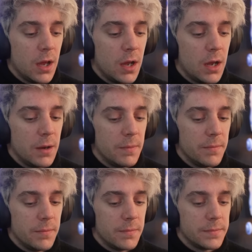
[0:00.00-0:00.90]

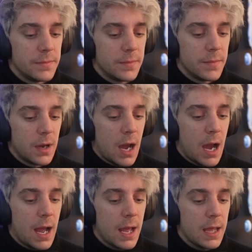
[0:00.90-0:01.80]

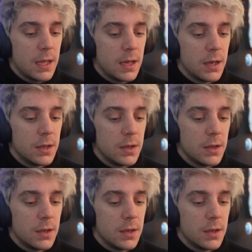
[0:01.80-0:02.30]
I